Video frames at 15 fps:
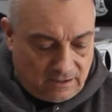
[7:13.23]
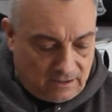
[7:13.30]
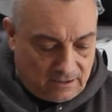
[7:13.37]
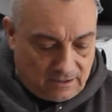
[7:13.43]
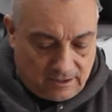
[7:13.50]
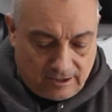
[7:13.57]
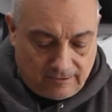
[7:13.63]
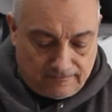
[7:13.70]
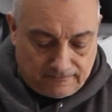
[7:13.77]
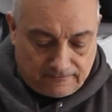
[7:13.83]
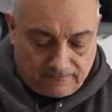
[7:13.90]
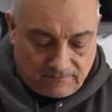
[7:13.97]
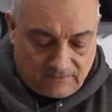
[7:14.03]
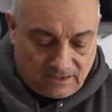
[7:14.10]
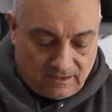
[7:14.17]

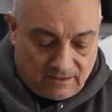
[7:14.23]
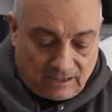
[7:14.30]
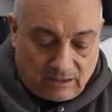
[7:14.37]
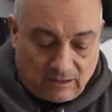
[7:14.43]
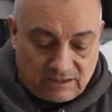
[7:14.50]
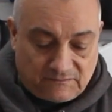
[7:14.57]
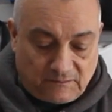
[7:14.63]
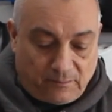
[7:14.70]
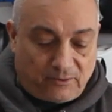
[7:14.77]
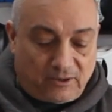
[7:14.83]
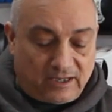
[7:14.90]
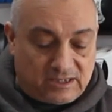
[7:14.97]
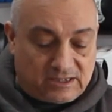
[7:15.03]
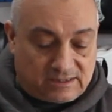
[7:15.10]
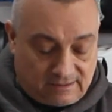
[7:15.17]
Now, as for
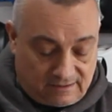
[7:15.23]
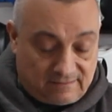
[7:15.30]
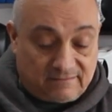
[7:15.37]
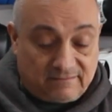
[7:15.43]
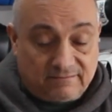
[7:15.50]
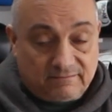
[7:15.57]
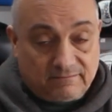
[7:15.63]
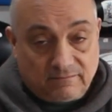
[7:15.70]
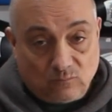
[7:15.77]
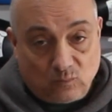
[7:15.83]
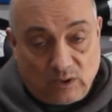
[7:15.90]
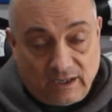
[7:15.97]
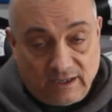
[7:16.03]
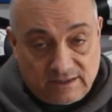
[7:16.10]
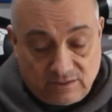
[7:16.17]
price
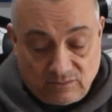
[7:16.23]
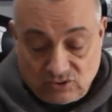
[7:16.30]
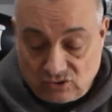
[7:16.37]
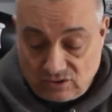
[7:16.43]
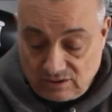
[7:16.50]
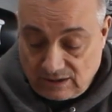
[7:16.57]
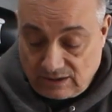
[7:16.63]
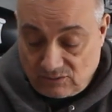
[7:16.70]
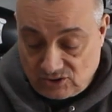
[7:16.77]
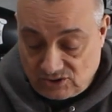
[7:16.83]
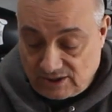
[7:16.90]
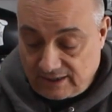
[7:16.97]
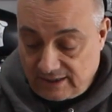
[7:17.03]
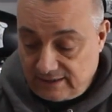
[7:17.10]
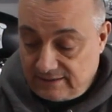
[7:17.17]
wise, I was
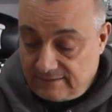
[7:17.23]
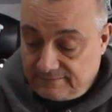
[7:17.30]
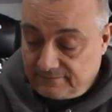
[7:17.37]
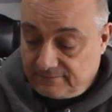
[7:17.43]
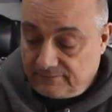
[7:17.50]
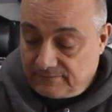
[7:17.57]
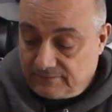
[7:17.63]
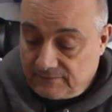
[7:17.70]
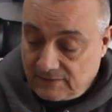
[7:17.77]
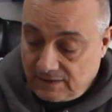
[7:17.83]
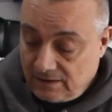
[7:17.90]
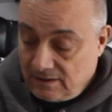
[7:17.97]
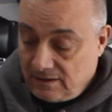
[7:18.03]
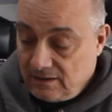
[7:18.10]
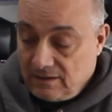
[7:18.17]
saying
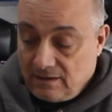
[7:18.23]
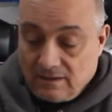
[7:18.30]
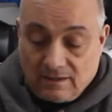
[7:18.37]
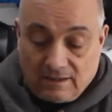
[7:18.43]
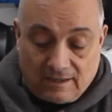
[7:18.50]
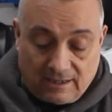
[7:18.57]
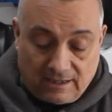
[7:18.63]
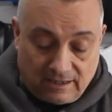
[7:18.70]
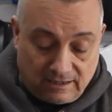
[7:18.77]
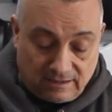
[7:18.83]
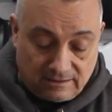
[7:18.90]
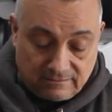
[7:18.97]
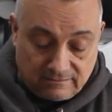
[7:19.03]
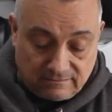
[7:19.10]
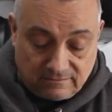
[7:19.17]

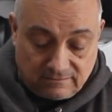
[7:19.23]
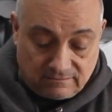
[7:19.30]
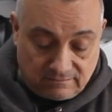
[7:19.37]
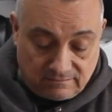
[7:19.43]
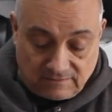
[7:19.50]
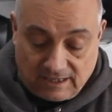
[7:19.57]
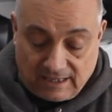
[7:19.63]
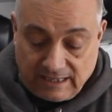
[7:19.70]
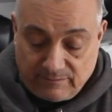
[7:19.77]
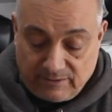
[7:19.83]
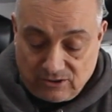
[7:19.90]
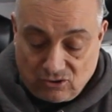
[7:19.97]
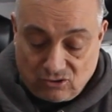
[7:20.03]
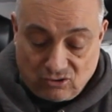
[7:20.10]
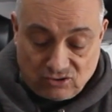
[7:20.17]
our
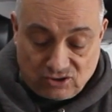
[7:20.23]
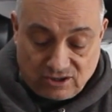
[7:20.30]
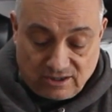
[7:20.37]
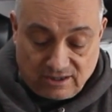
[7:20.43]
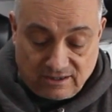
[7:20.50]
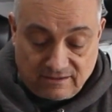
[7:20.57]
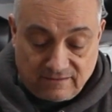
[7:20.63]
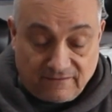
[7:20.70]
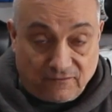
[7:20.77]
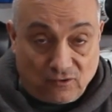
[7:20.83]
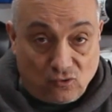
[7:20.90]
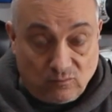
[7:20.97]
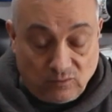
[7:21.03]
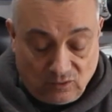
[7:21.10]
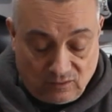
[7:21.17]
hybrid horsehair
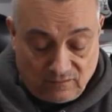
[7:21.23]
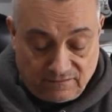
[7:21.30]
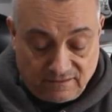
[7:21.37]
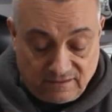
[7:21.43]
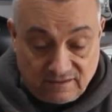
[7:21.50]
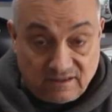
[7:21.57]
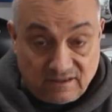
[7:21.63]
foam glove